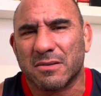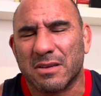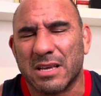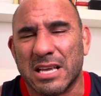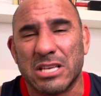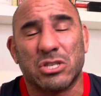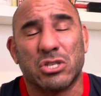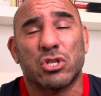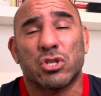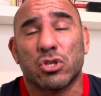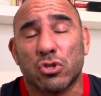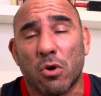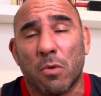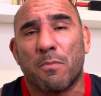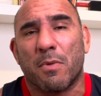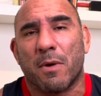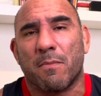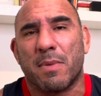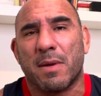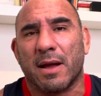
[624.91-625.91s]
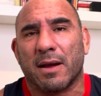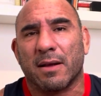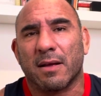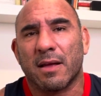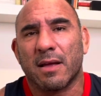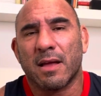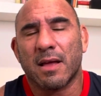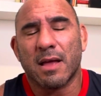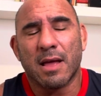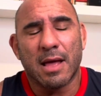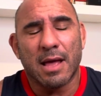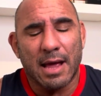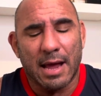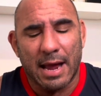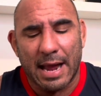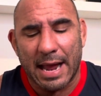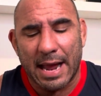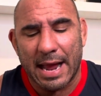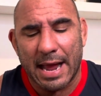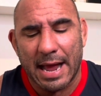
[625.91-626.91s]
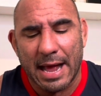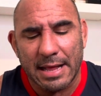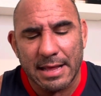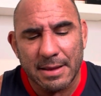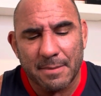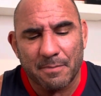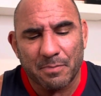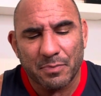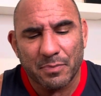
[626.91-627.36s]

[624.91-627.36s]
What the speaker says: He's super big, and